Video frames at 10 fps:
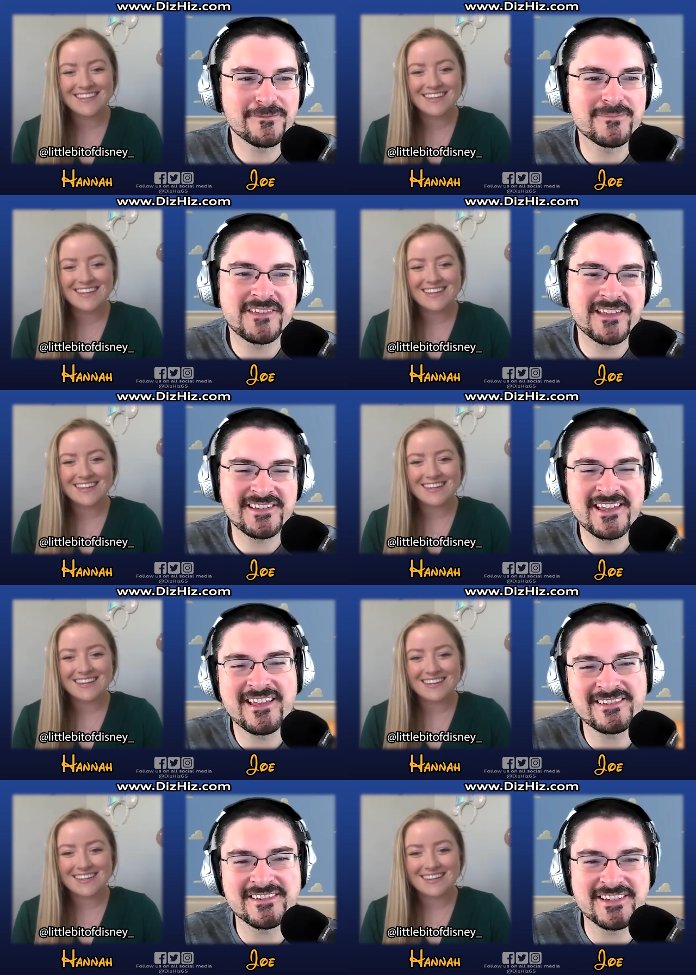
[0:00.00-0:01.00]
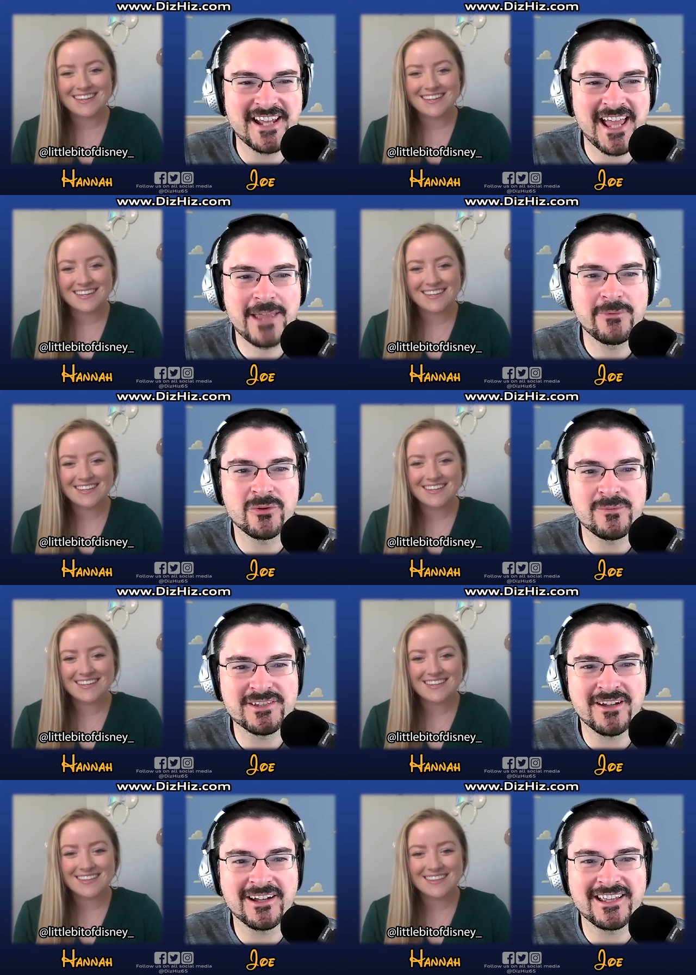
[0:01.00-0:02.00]
Speaker 1: from the Diz Hiz, and today we will be
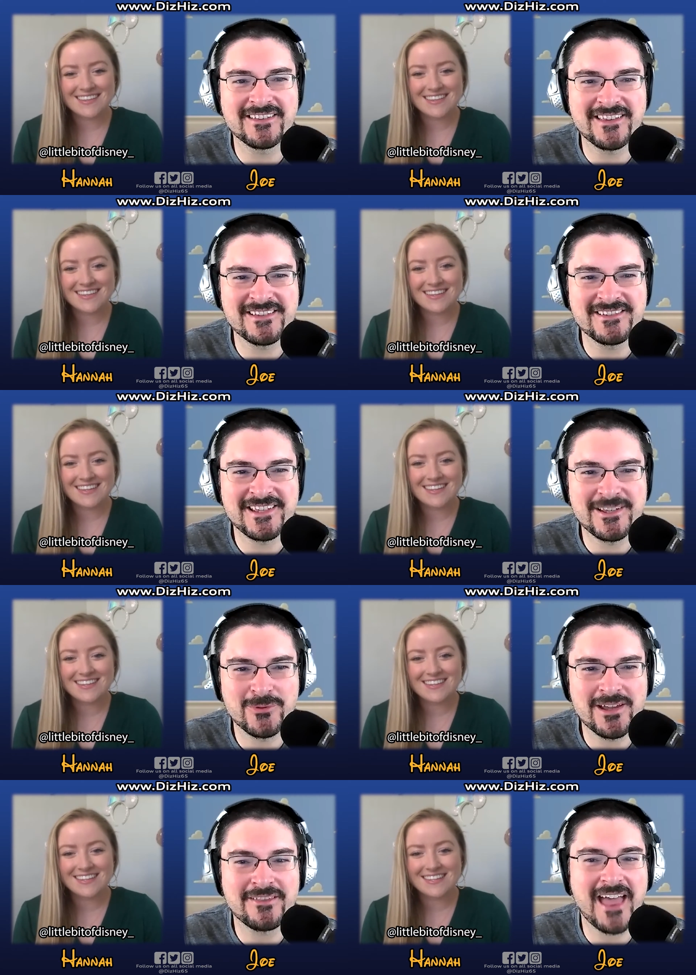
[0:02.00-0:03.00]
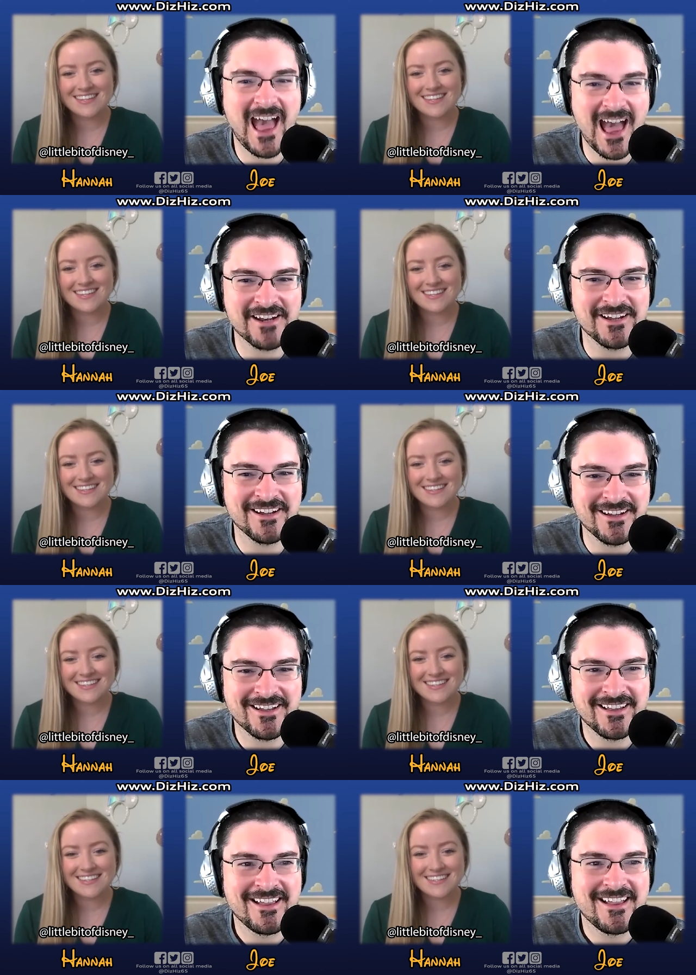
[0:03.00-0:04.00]
talking Disney with Hannah.
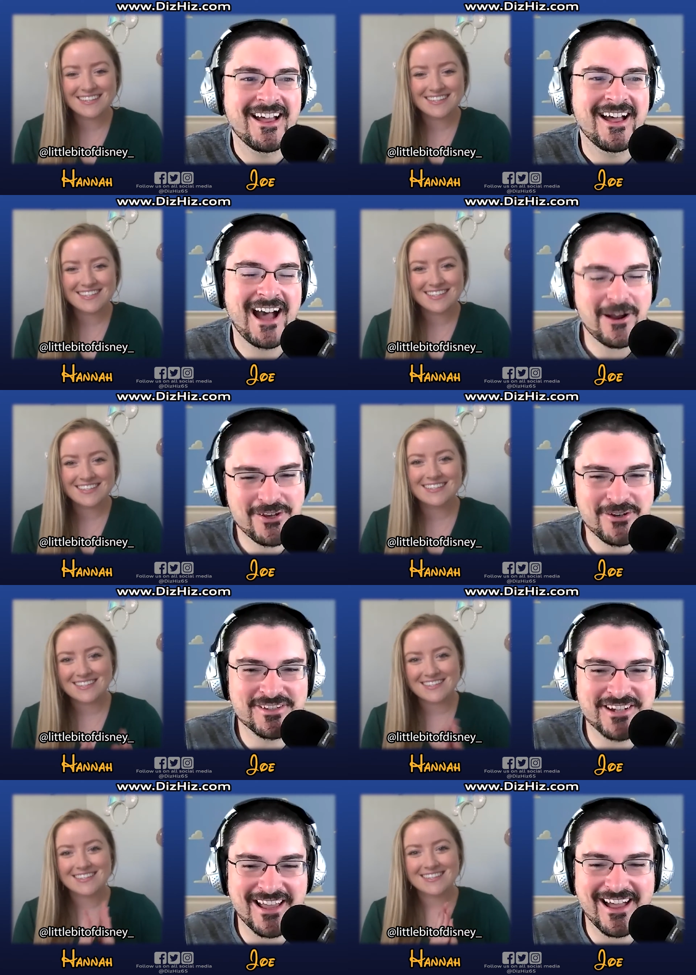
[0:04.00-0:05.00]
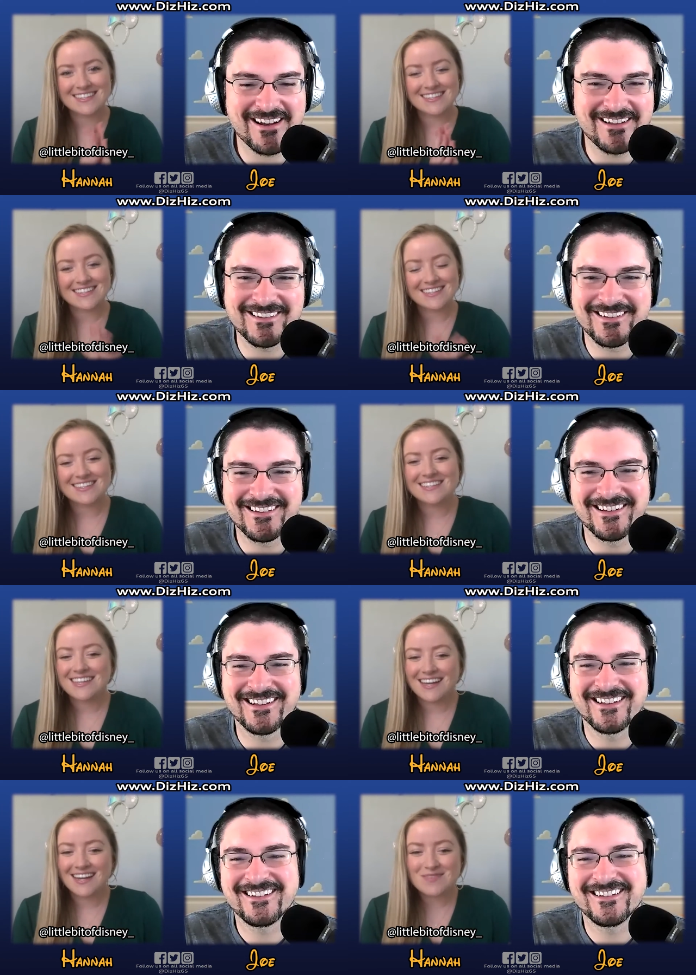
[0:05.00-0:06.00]
How are you doing today, Hannah?
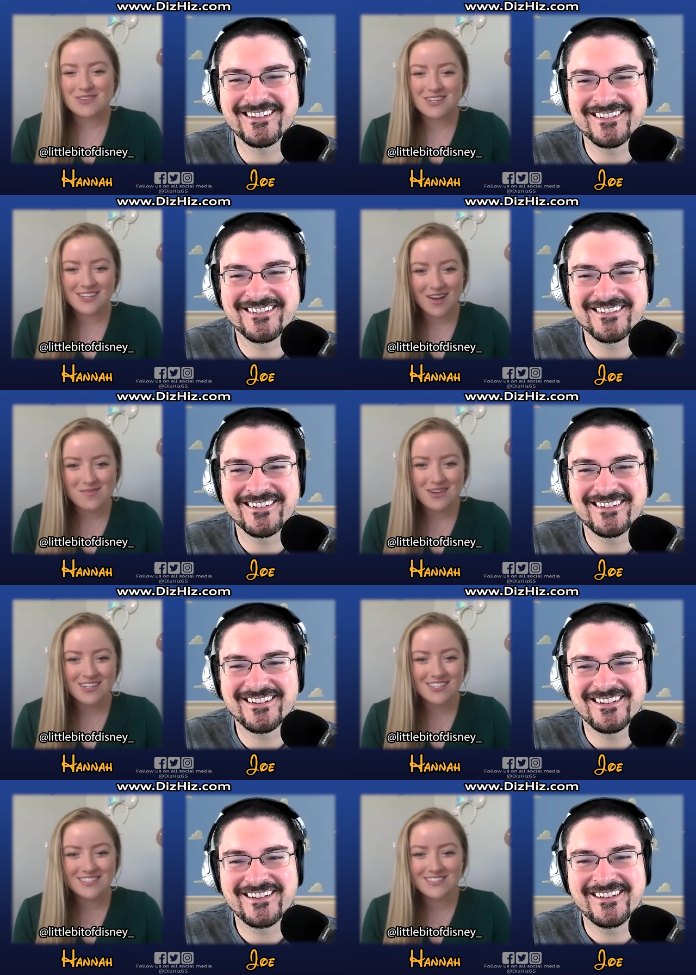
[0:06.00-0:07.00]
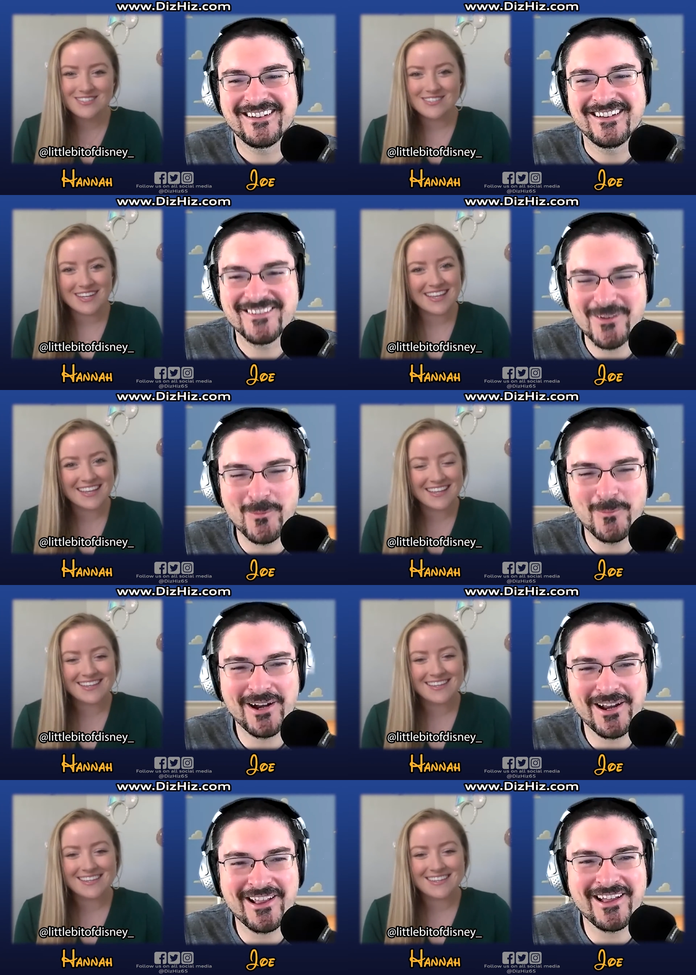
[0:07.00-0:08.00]
Speaker 2: I'm good. How about you? Doing
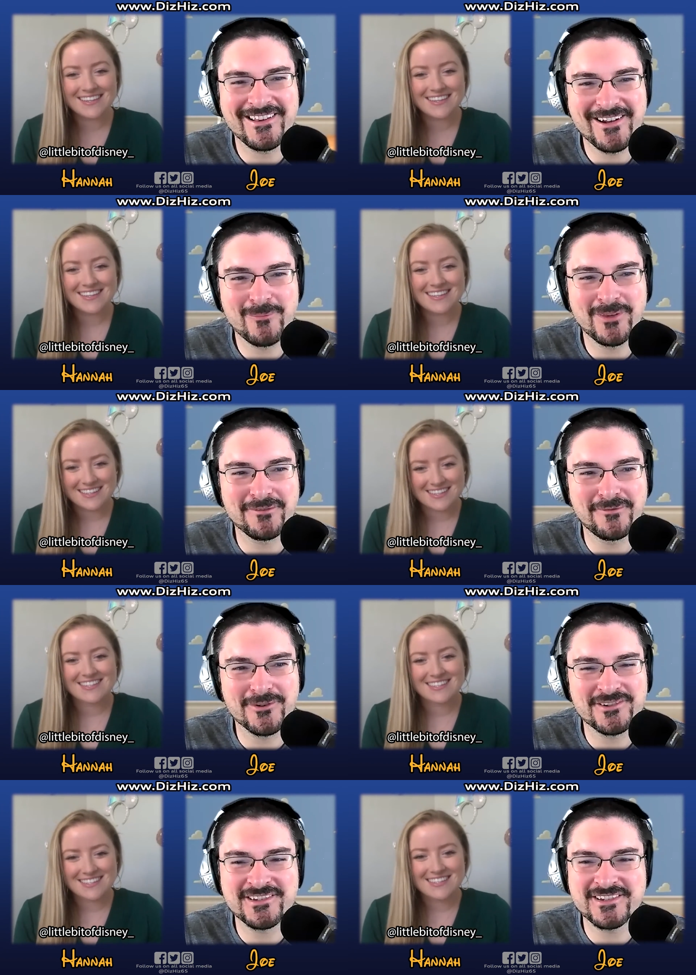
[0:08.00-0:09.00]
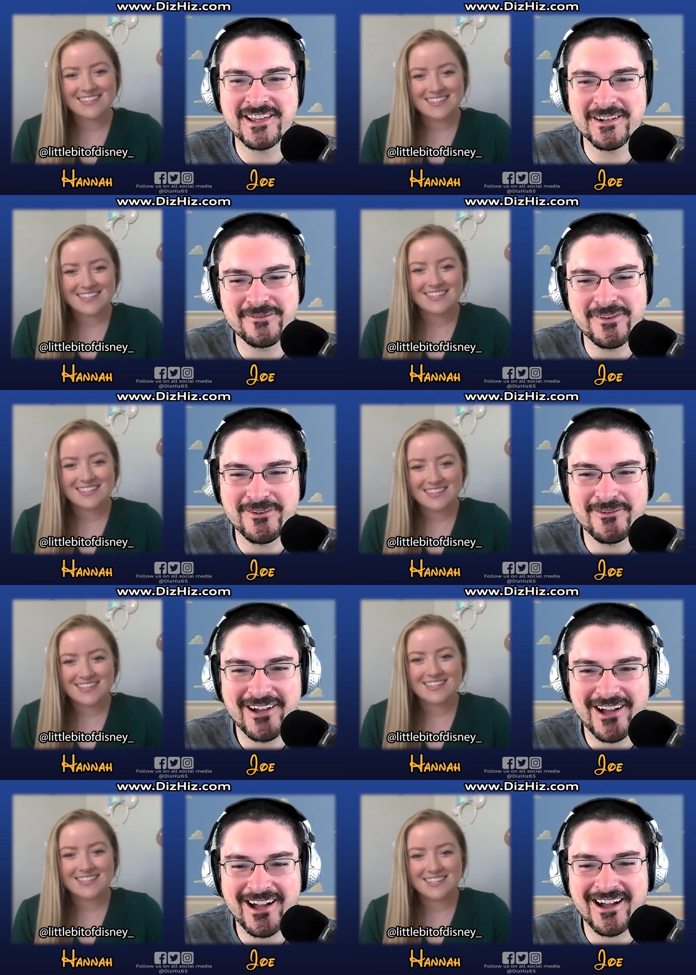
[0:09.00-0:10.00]
Speaker 1: pretty good. You know, I'm looking forward to this interview.
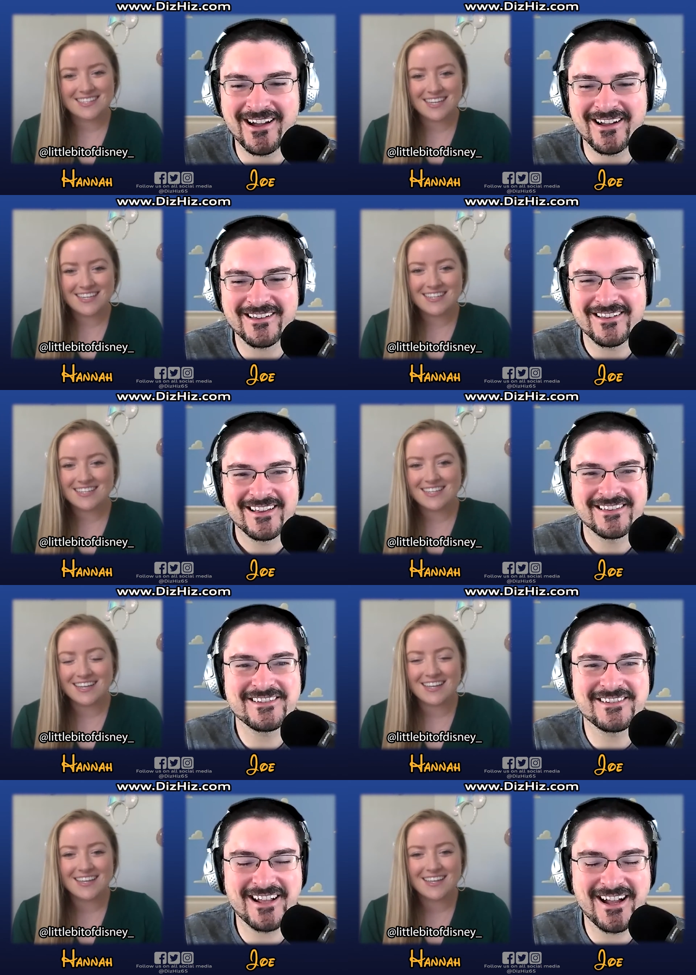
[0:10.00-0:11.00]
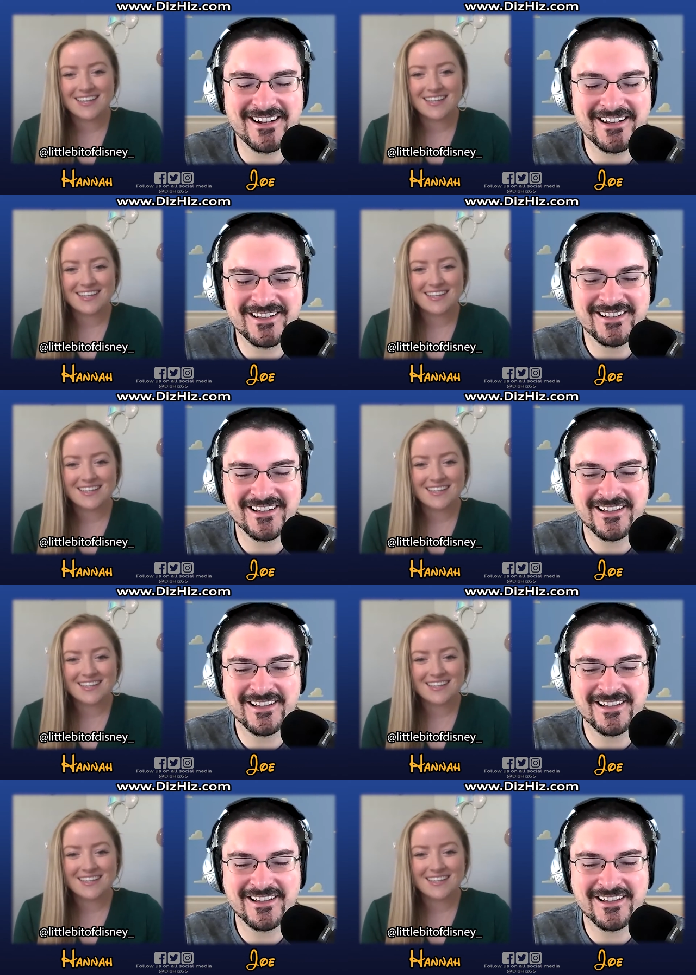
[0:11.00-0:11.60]
Uh, just to kind of